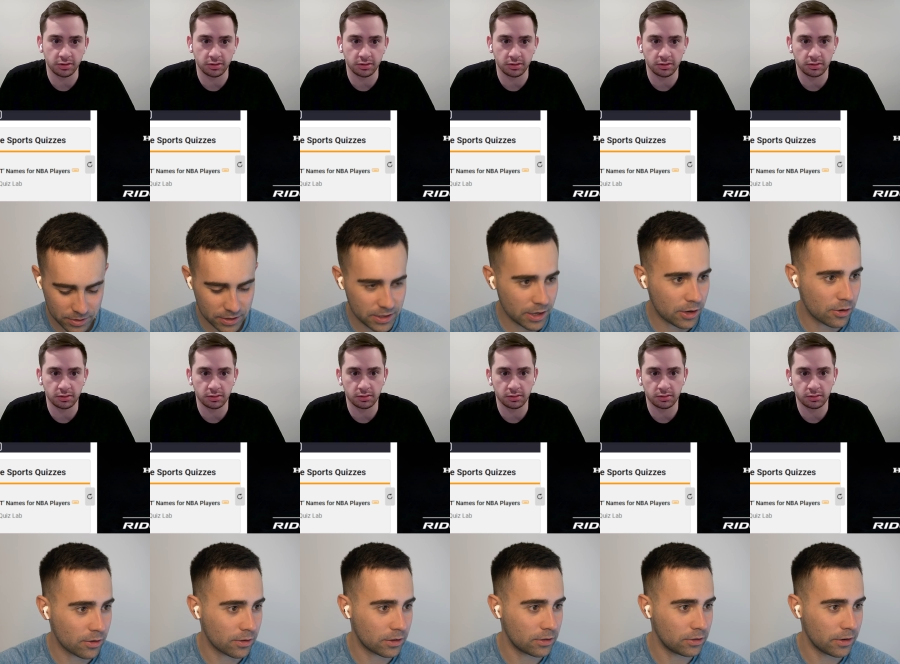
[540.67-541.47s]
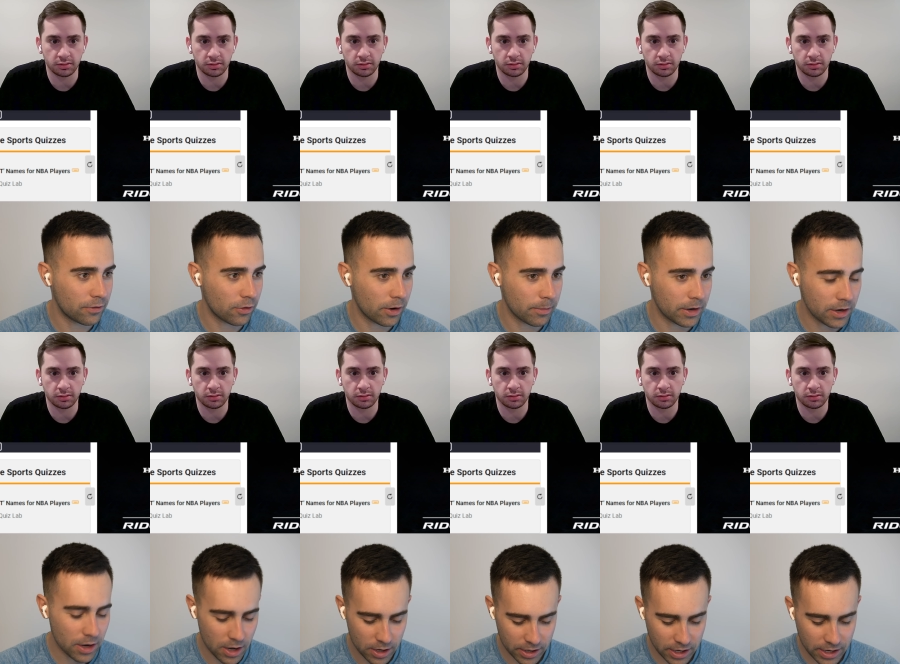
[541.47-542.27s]
Speaker 1: was gonna say Khalif Freeman,
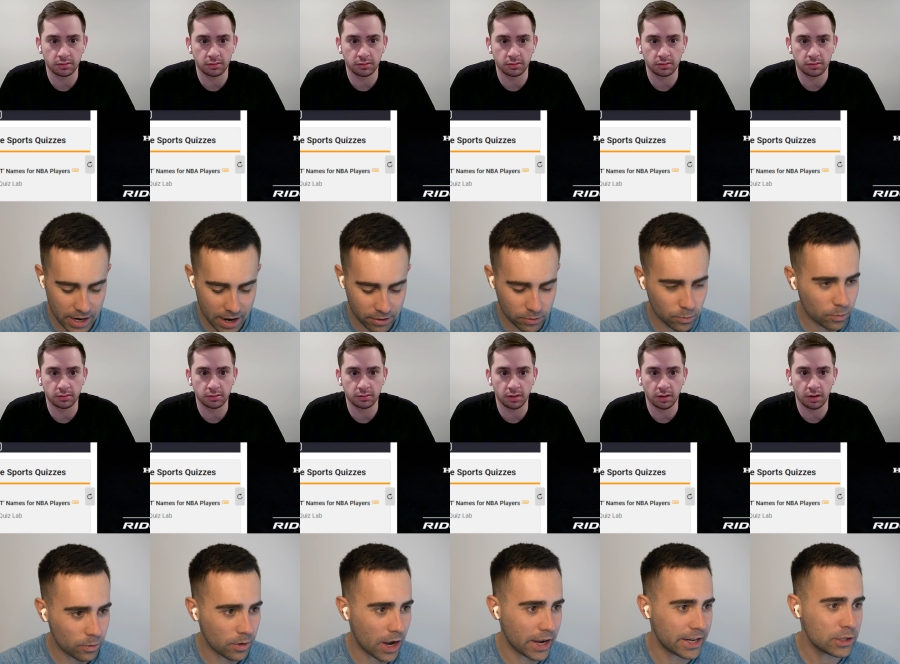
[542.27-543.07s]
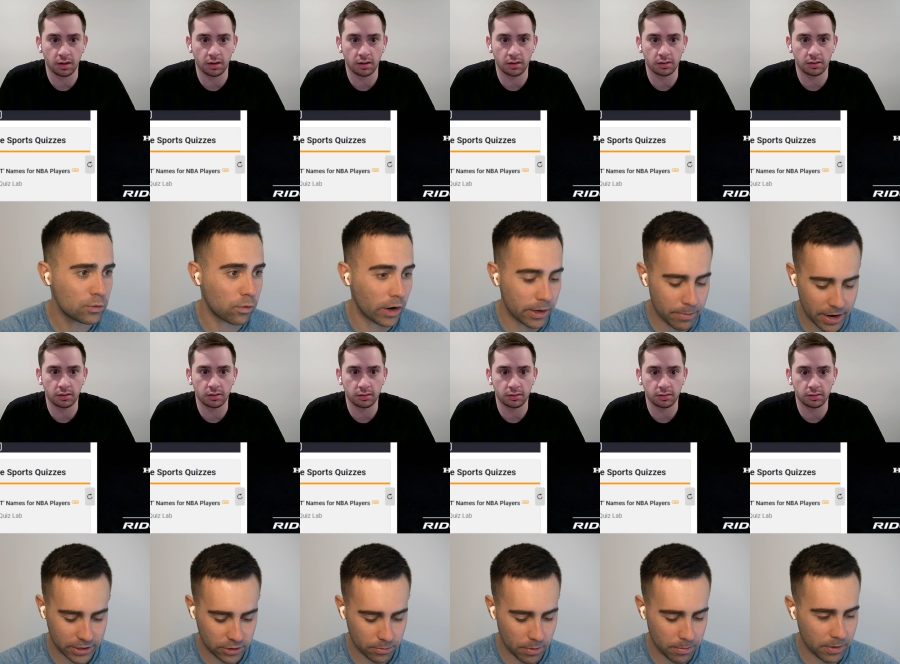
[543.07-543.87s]
Keenan Allen. I guess running
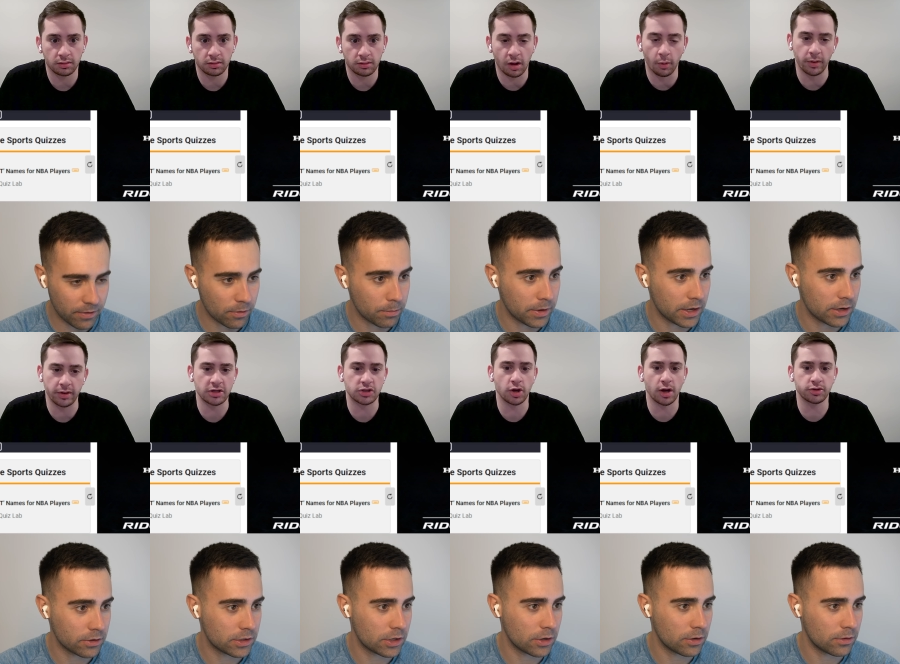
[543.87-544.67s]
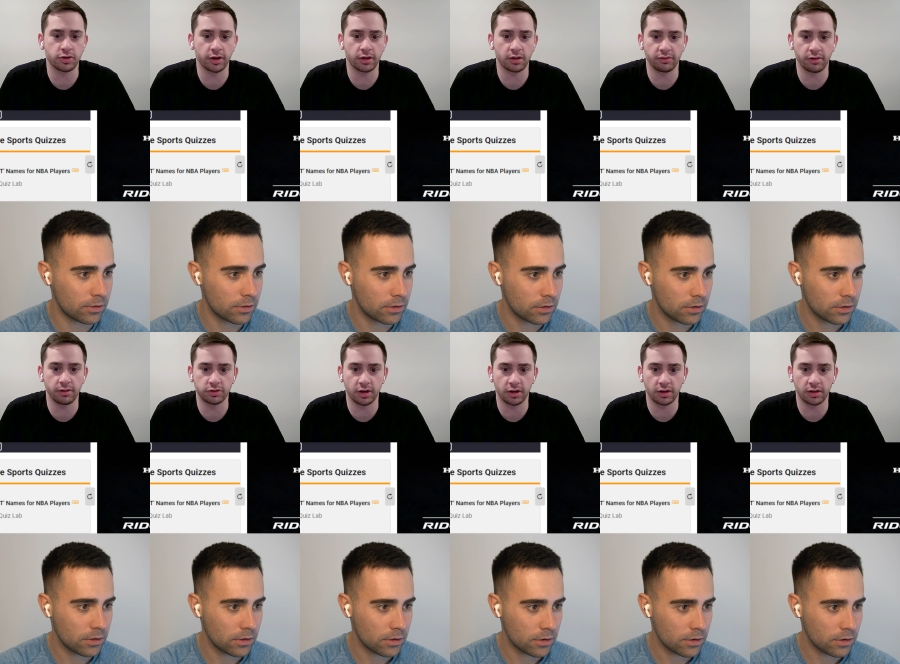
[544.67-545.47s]
backs could maybe. Oh wait, you tried tried Freeman?
Speaker 2: Raymond. Tried
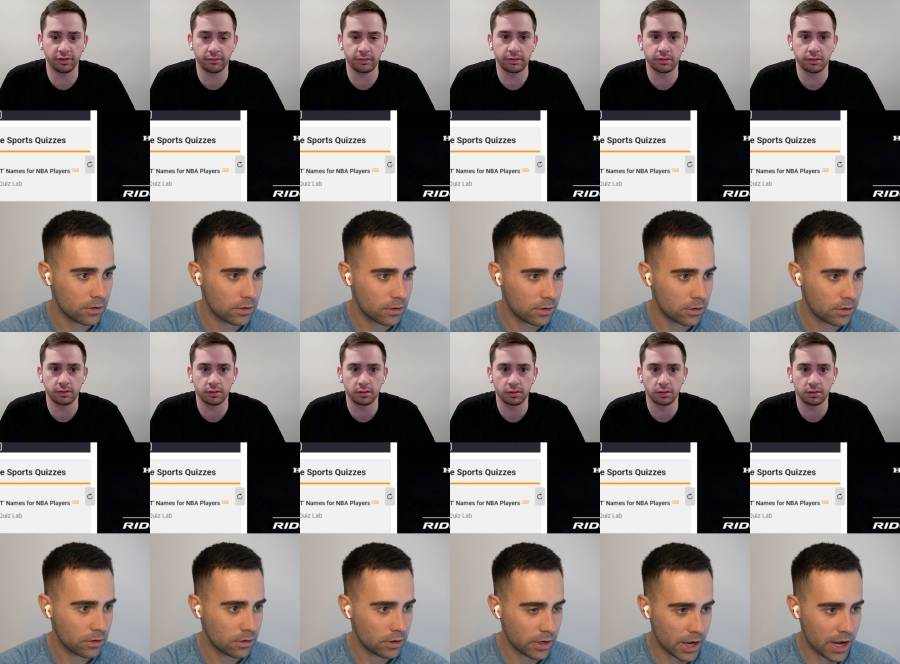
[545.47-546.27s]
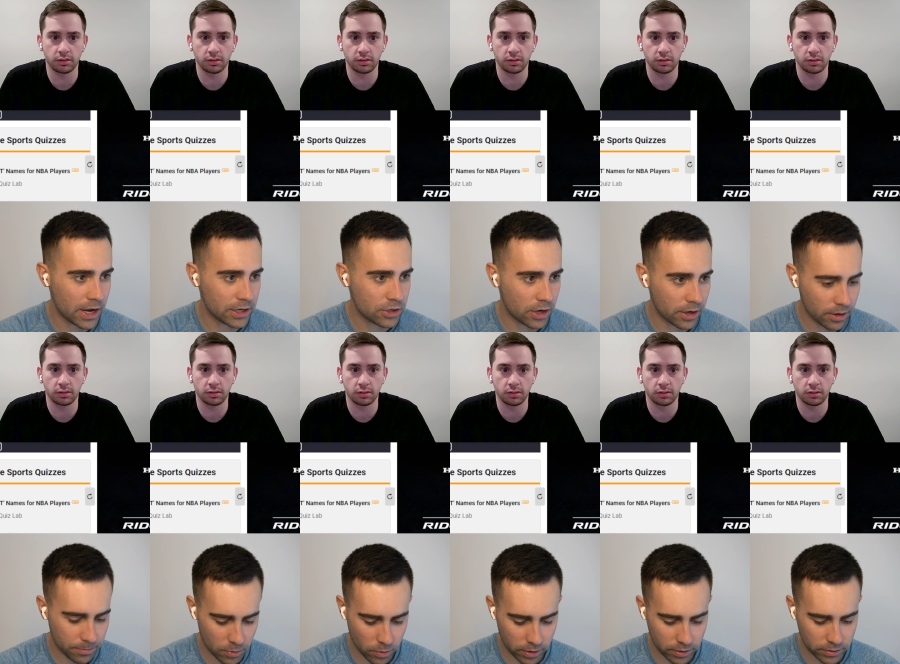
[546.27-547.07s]
Khalif Freeman?
Speaker 1: Yeah, I tried
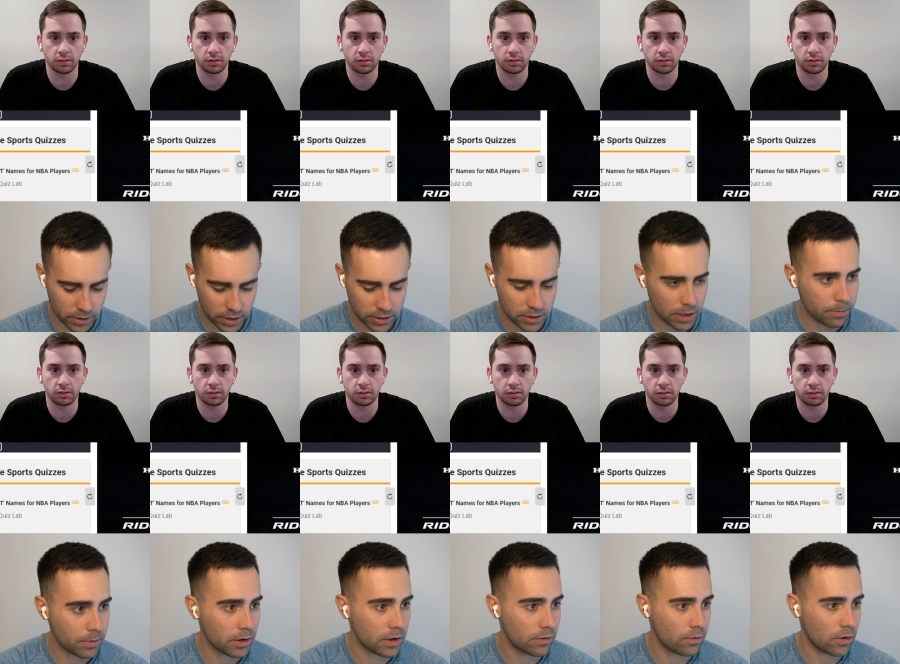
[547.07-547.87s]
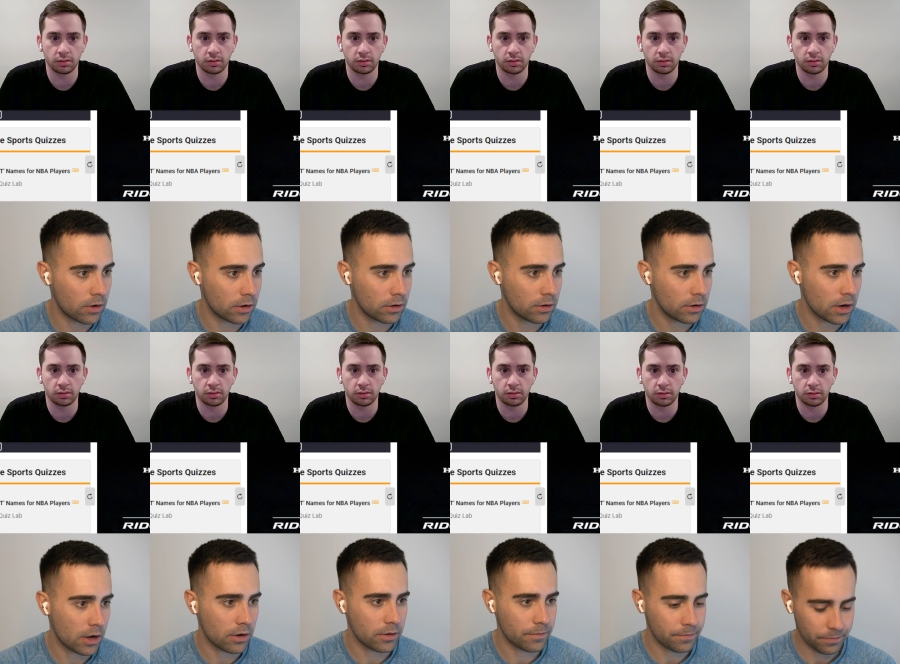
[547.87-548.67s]
him, or did I type it in wrong?
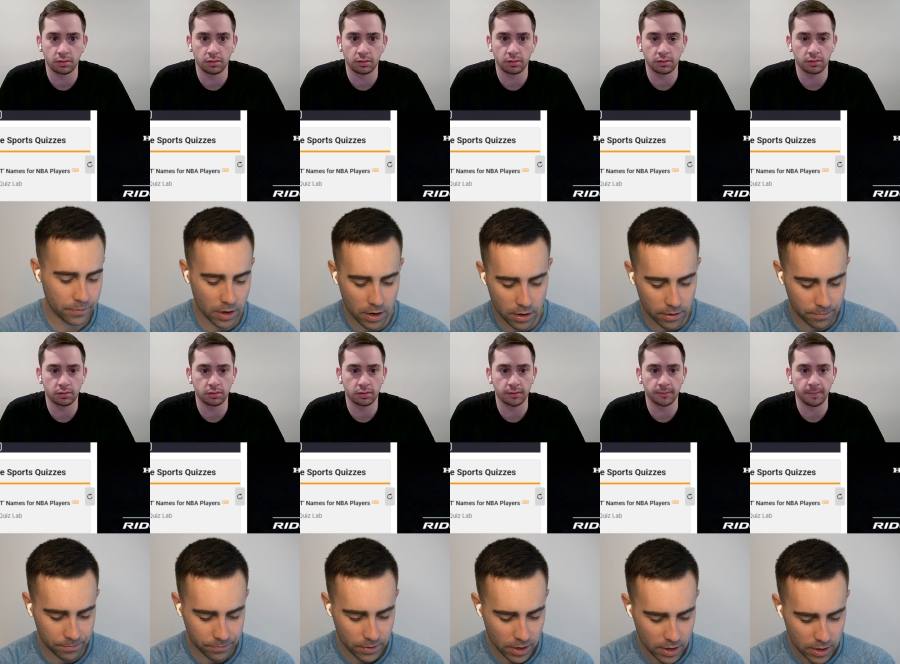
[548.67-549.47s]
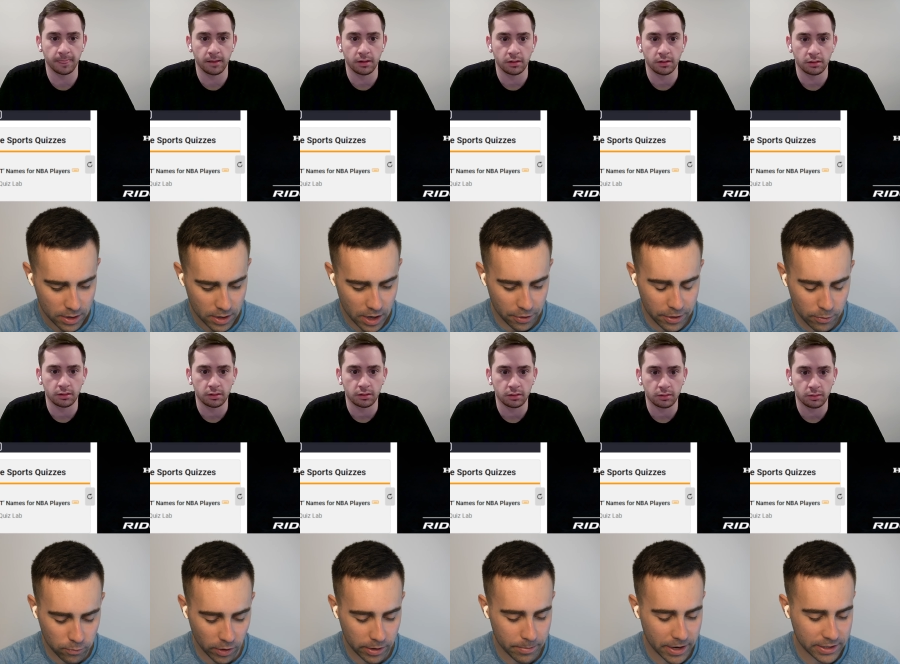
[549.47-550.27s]
No. Um, I think
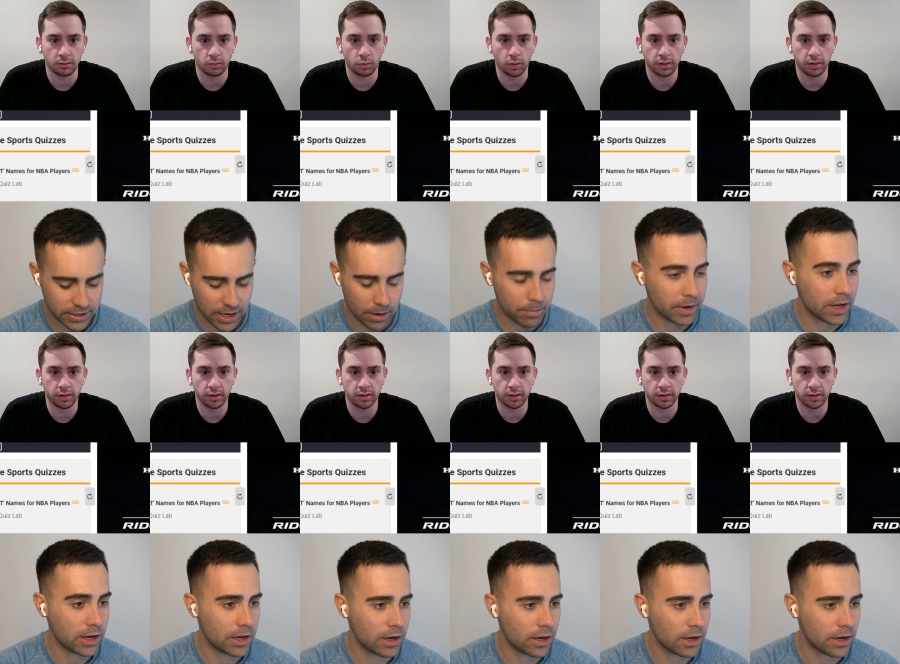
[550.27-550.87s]
running backs One can nine. be